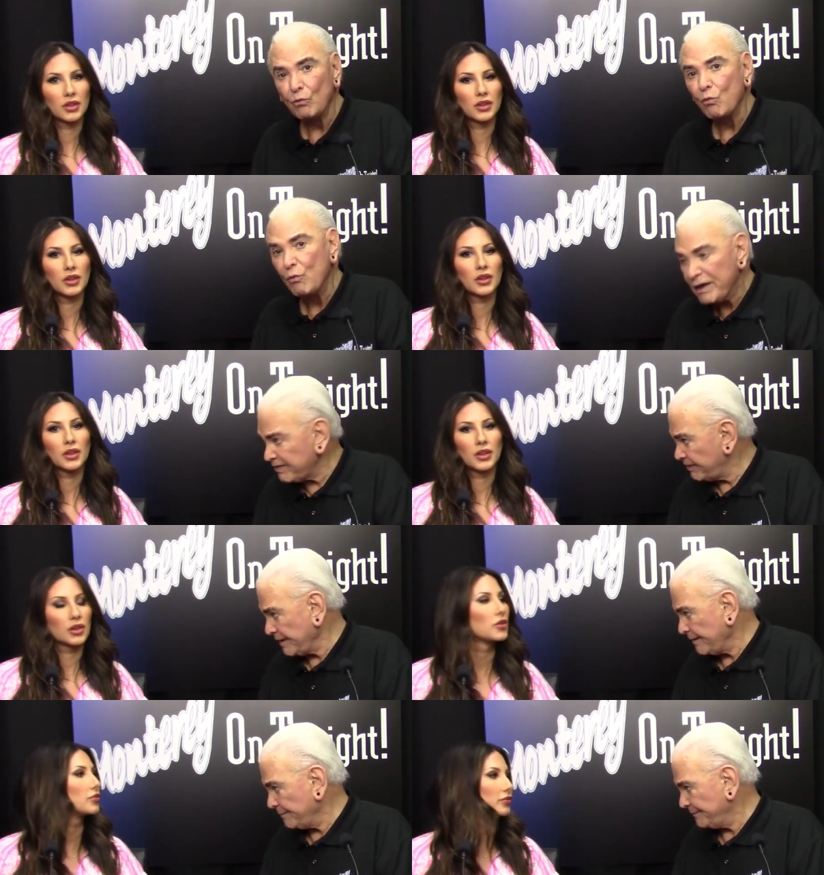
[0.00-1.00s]
Speaker 1: with
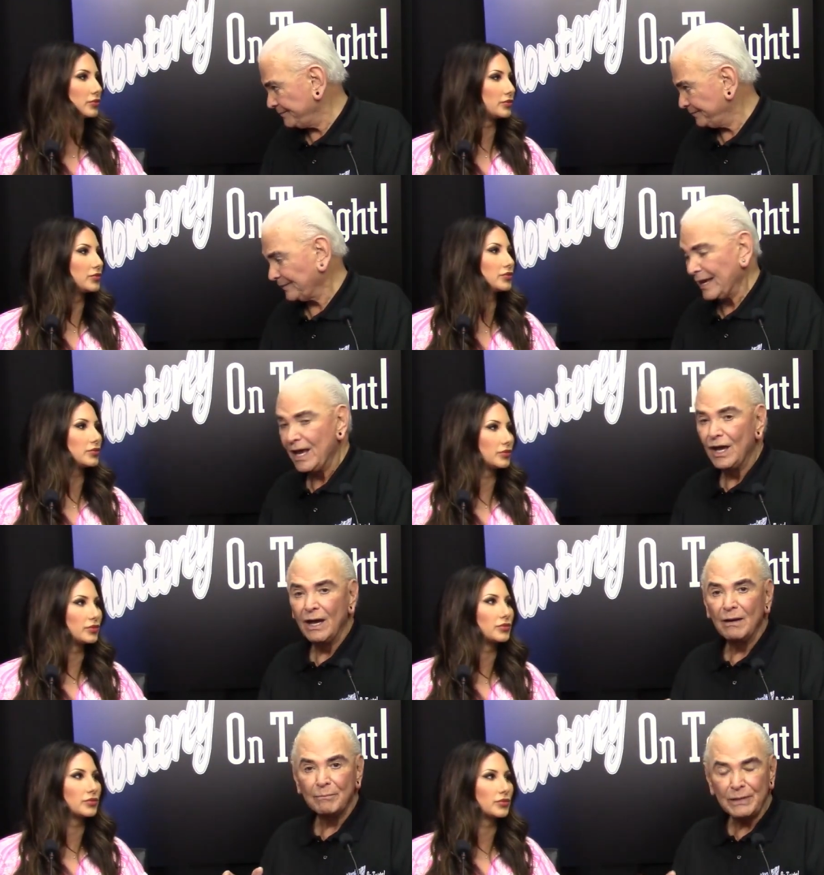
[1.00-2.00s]
them,
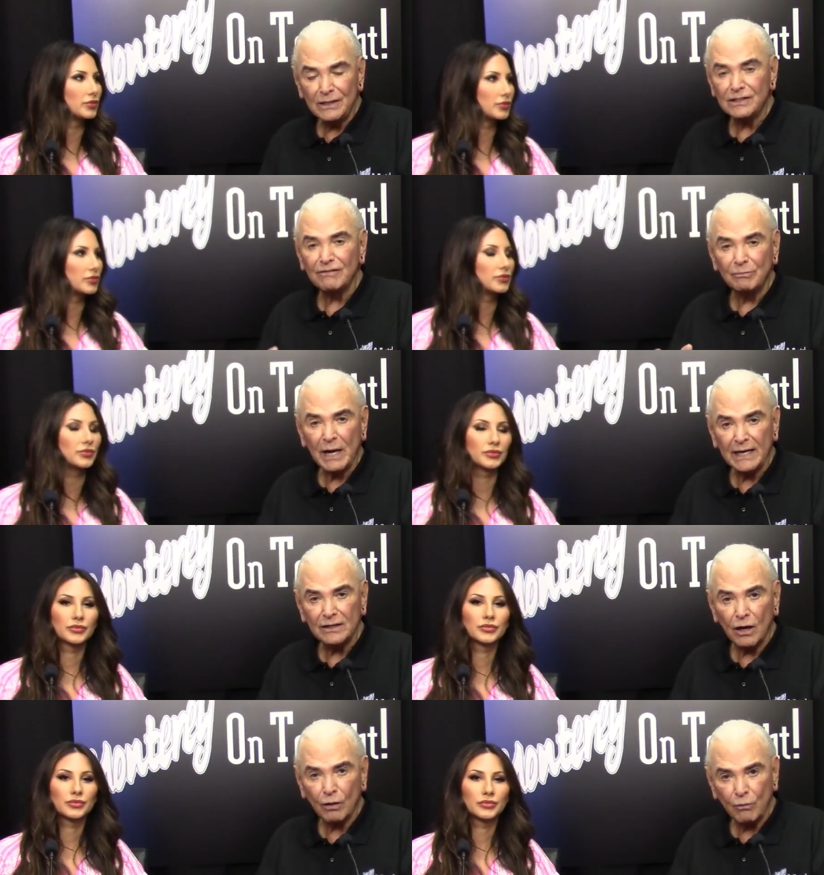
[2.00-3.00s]
Peace of Mind
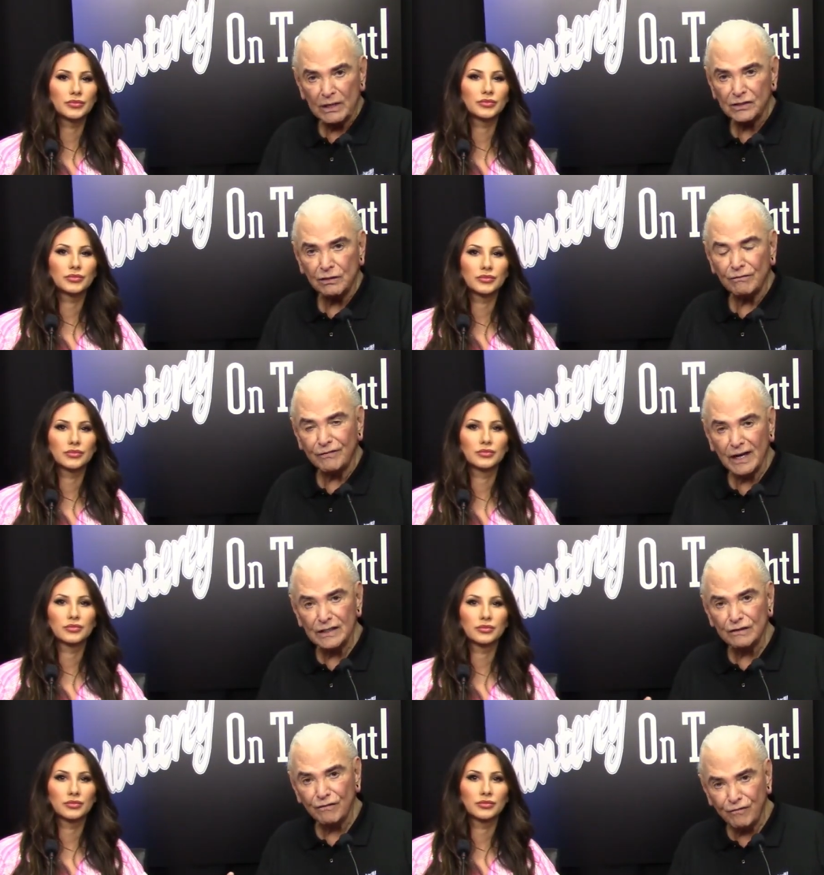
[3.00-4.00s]
Dog Rescue
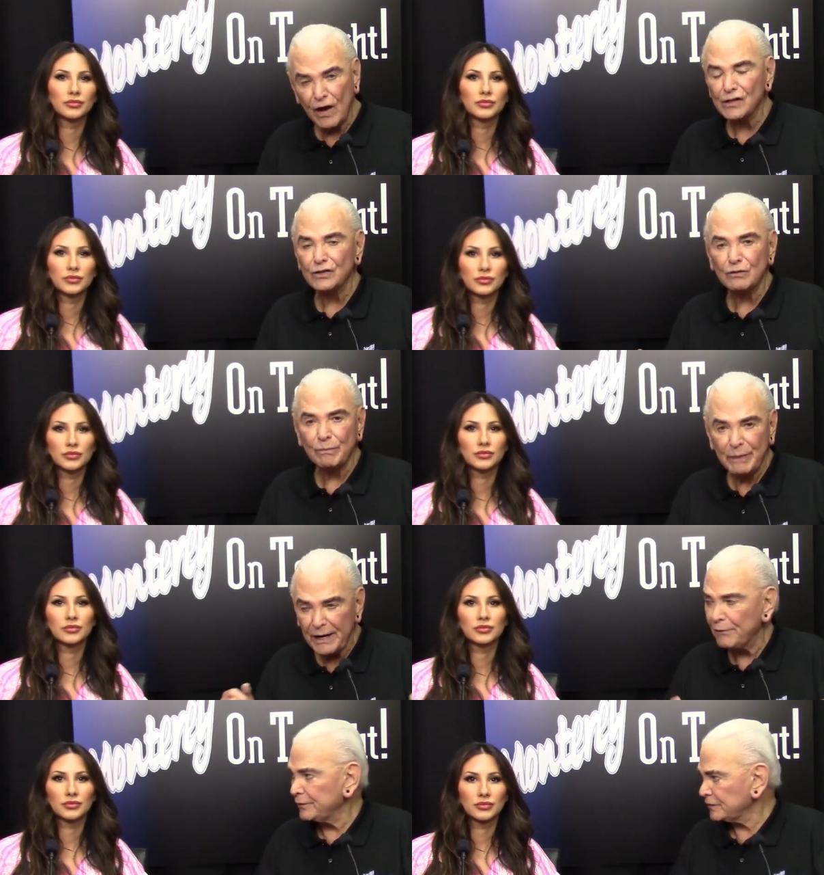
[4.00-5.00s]
finds foster
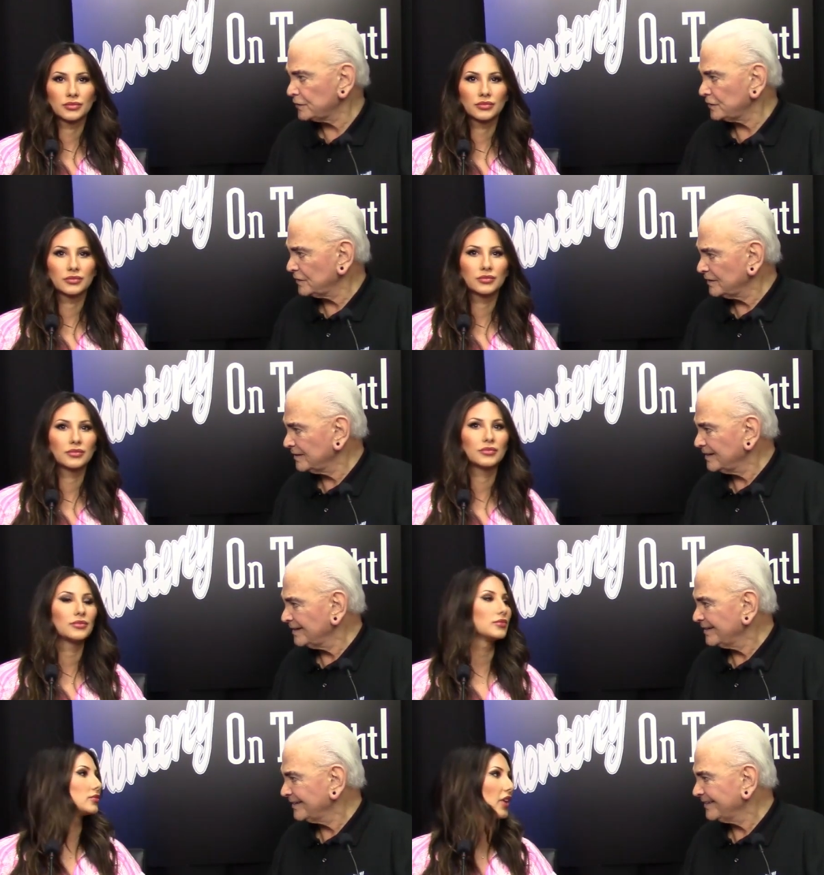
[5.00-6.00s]
parents.
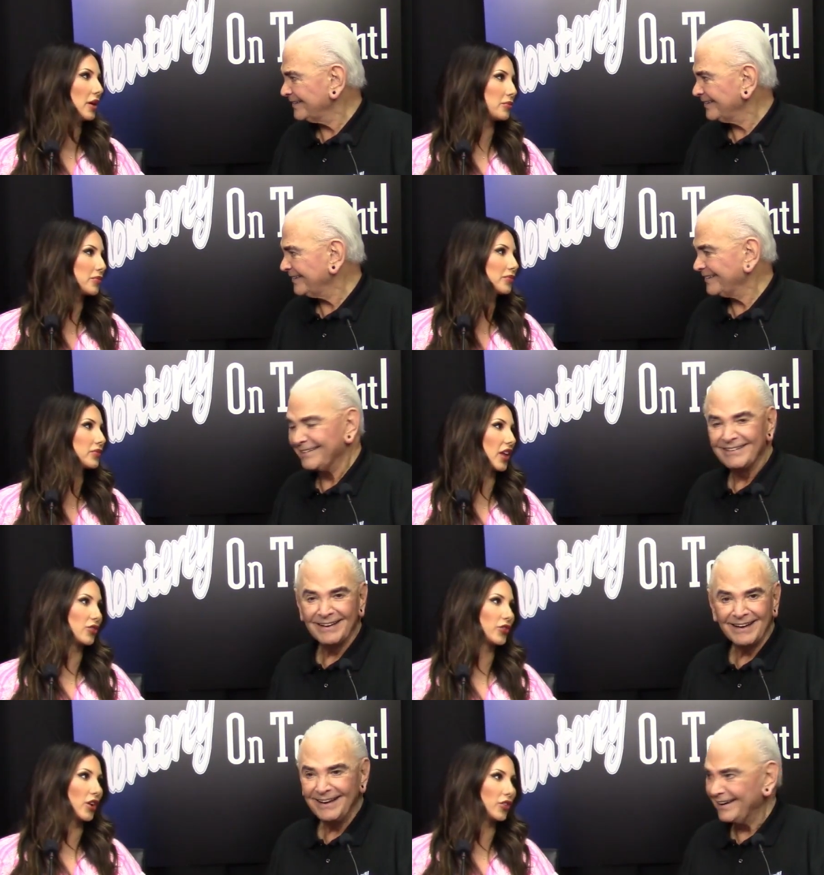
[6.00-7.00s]
Speaker 2: Yeah,
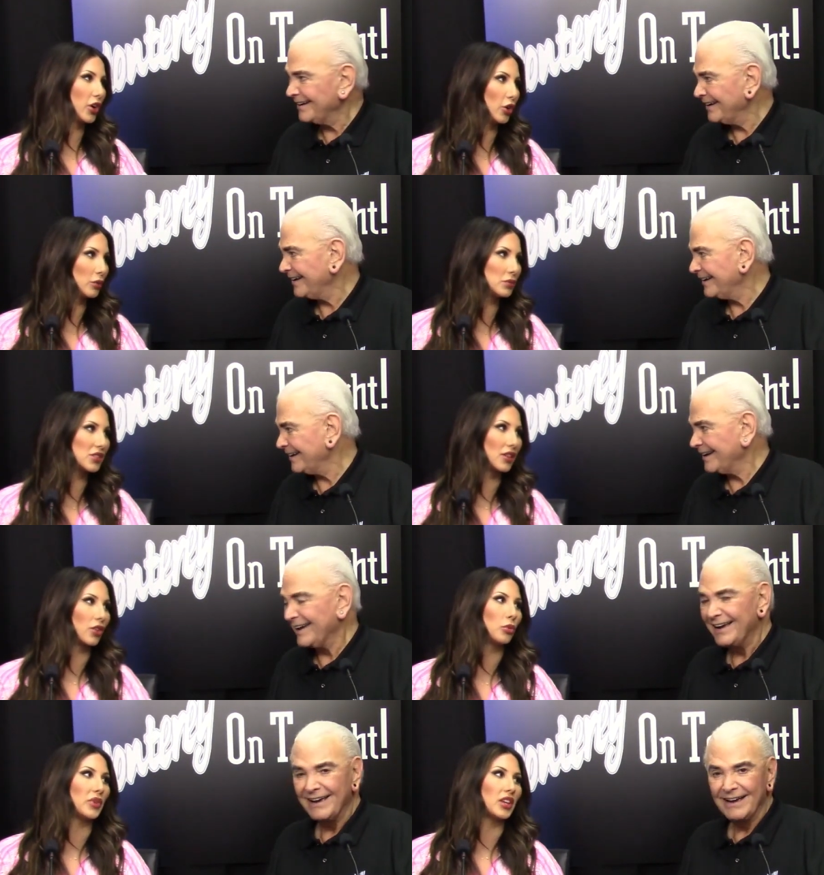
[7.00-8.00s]
And forever homes, and
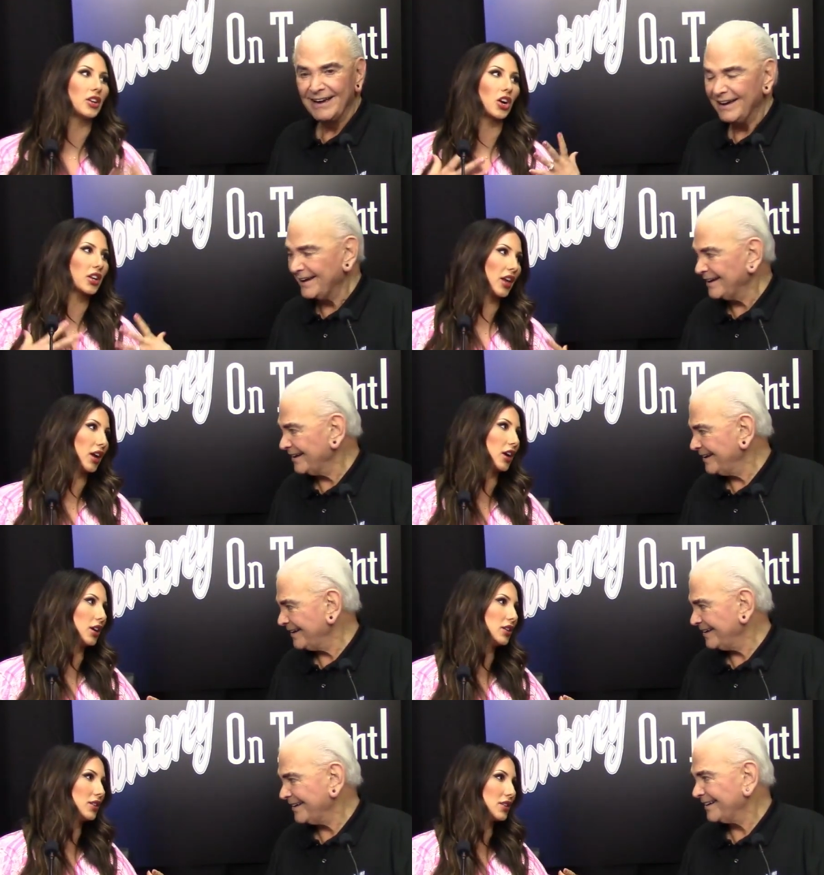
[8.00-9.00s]
they'll be in our
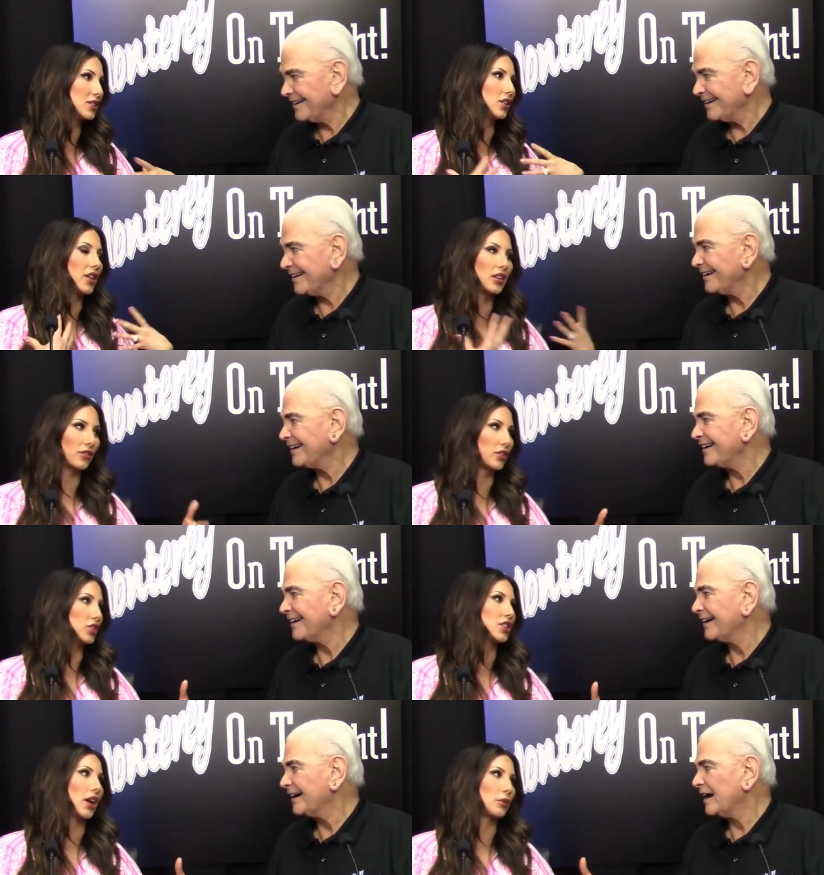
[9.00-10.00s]
care until the end of
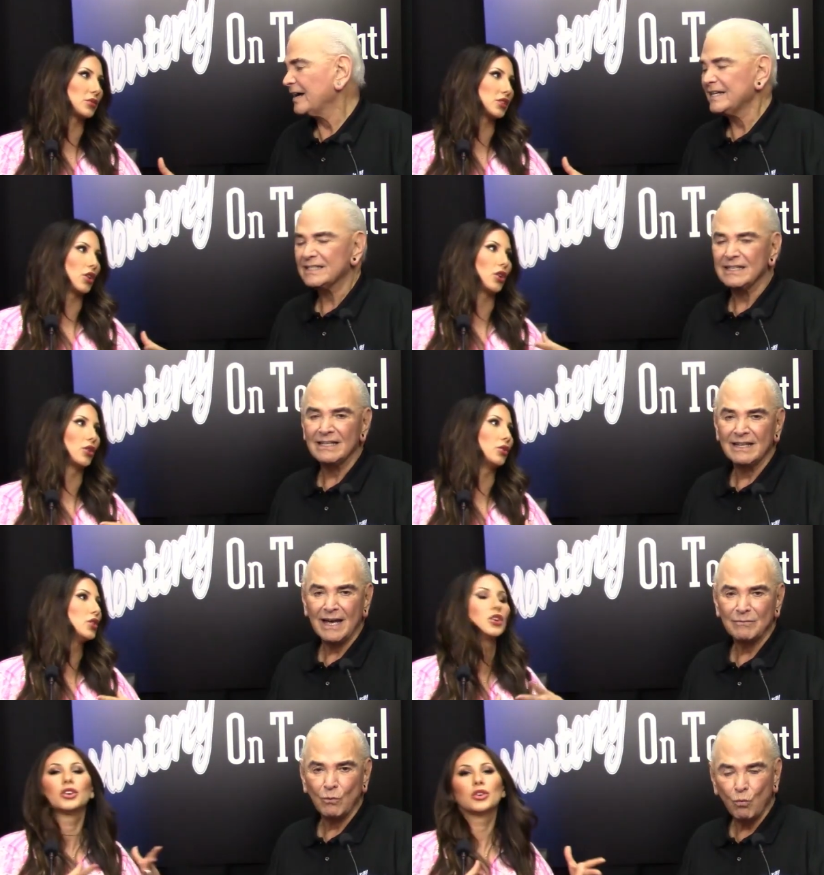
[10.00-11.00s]
their time. Isn't
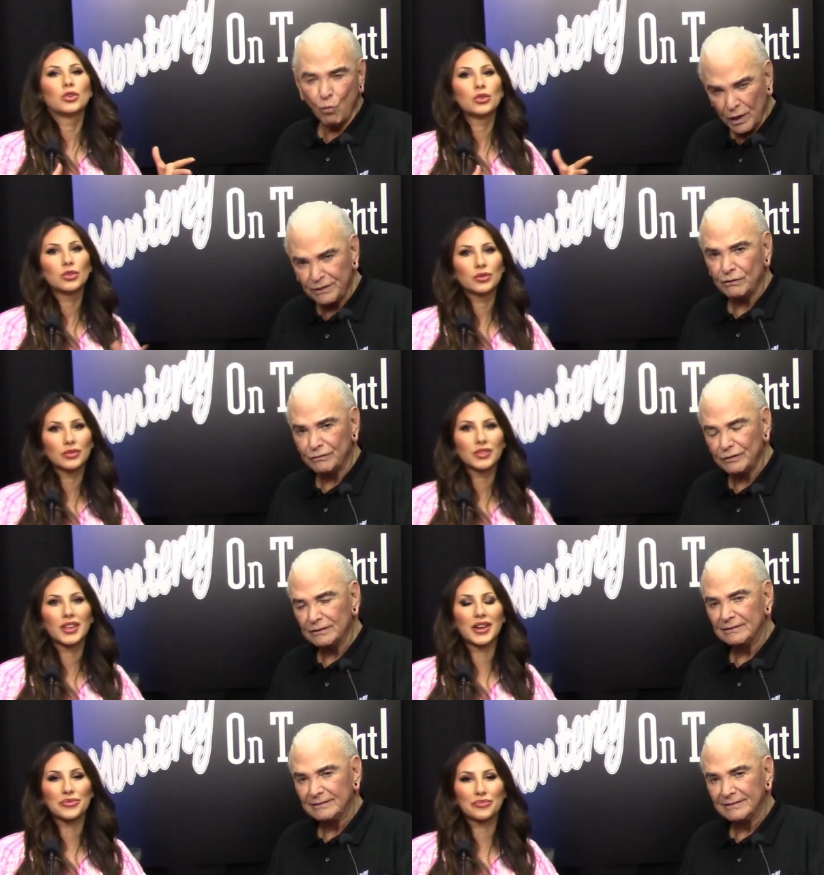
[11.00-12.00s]
Speaker 1: that wonderful? Yeah